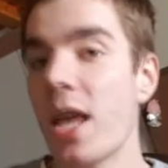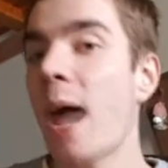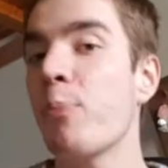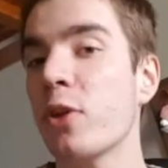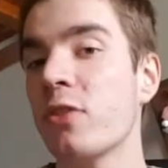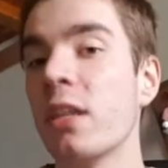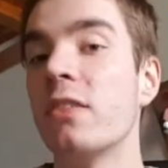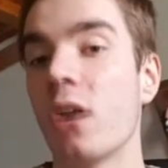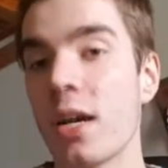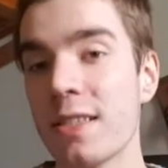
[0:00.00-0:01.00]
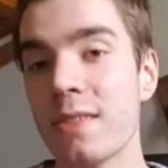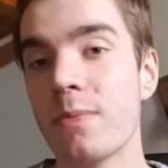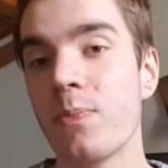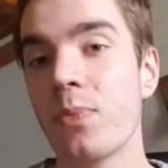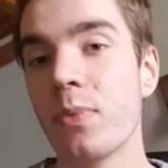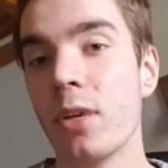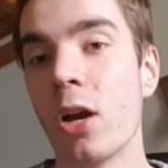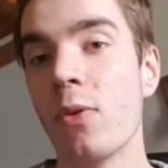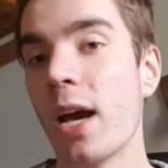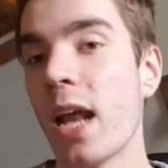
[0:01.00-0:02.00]
personally thought, you
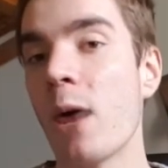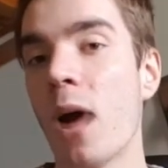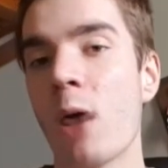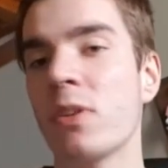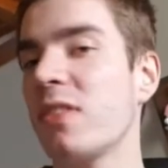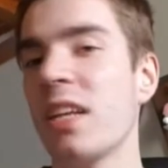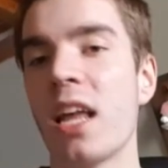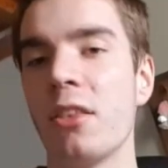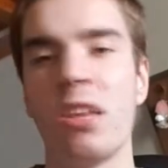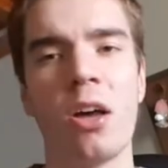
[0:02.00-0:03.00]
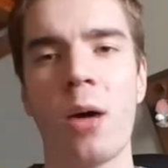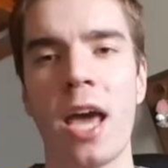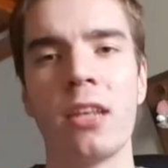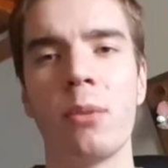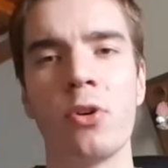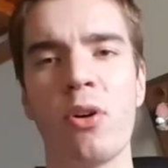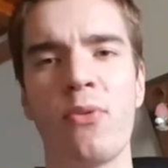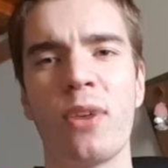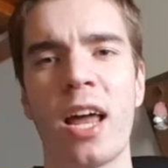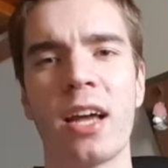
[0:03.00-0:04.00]
know, and I was in
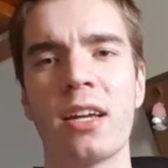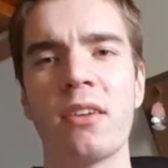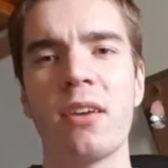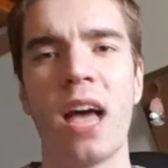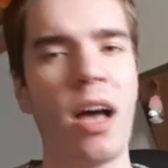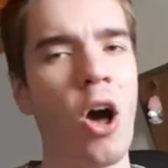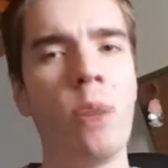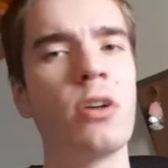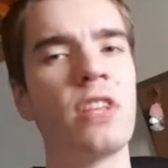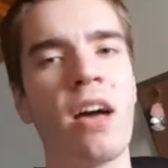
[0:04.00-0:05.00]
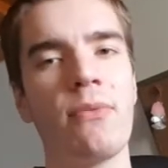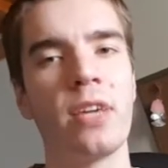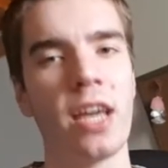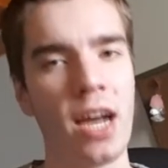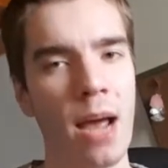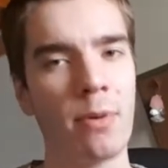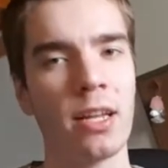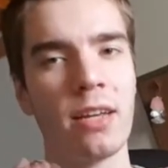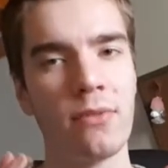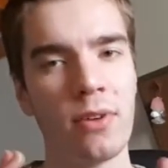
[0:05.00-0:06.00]
NWO for like almost half a year, I
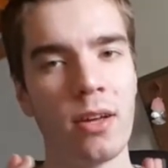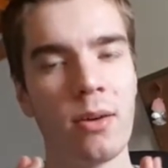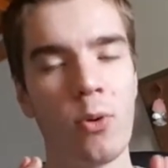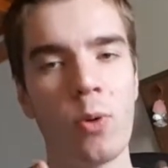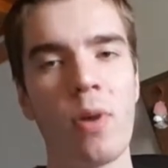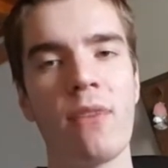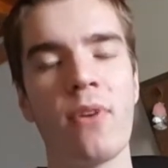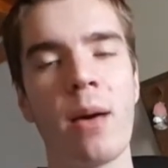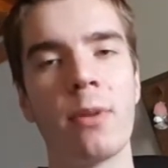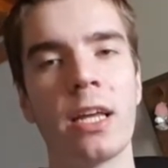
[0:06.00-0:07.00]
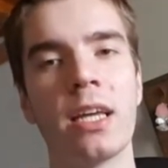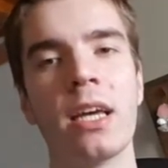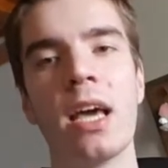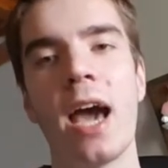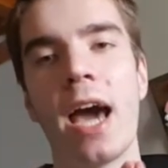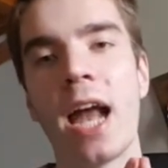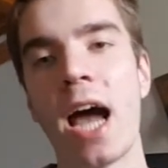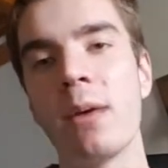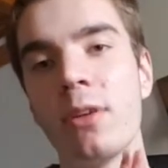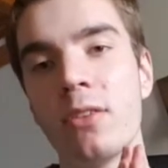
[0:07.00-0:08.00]
believe, with my family. And
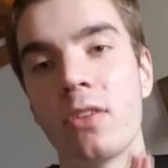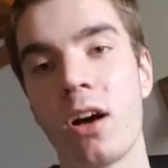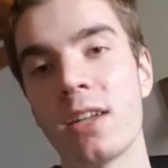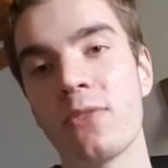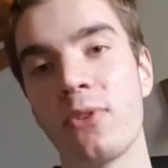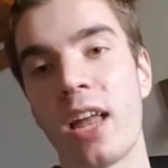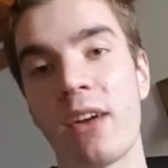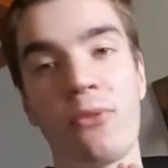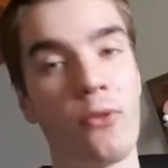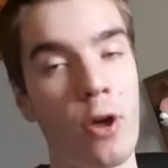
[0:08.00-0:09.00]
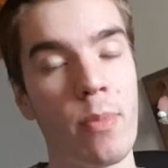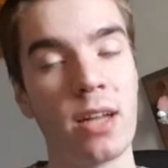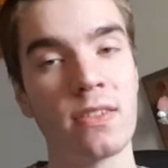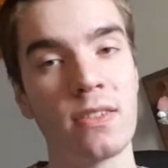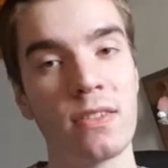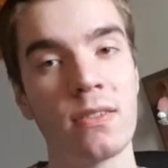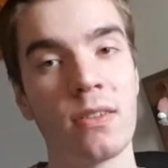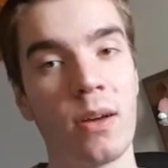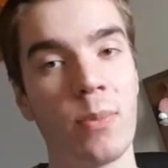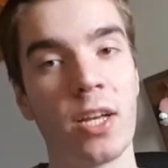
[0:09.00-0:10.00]
I thought for like 4 months,
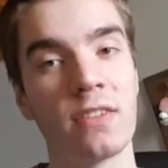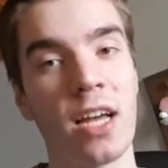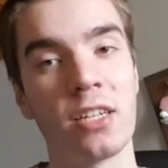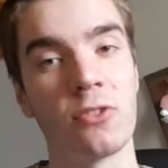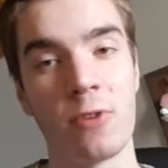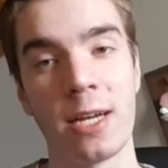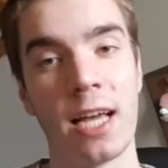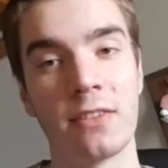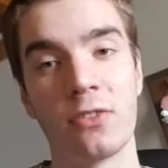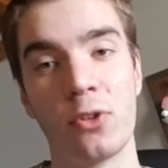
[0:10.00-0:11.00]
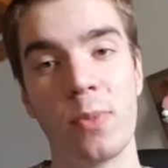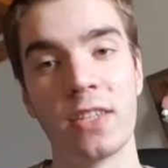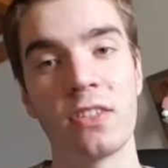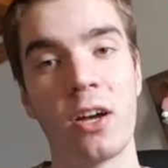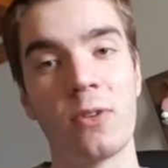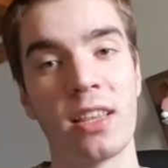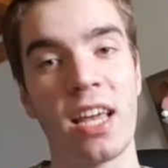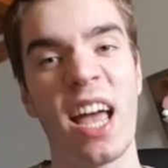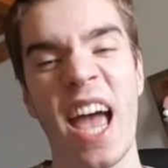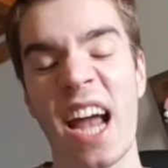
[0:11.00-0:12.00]
because I just realized this 2 months ago, that
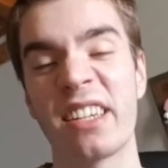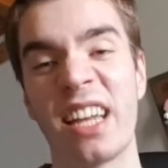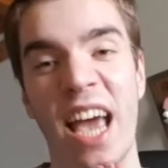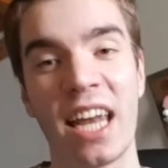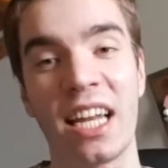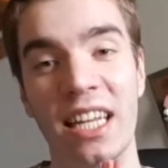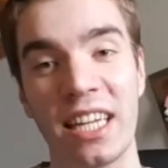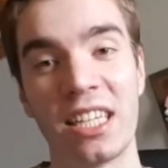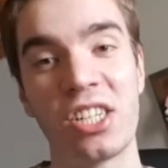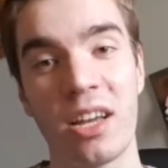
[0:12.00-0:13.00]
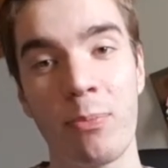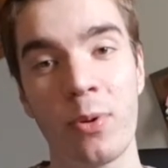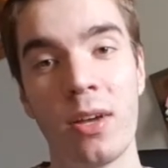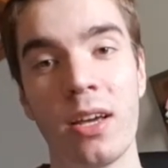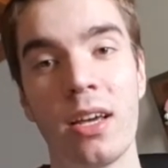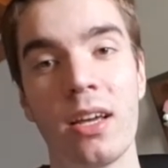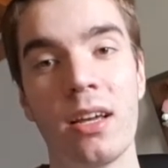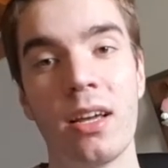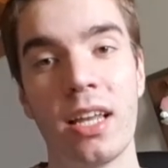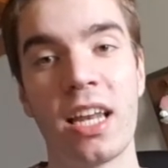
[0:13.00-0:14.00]
they actually had a leadership.
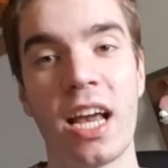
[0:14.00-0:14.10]
That they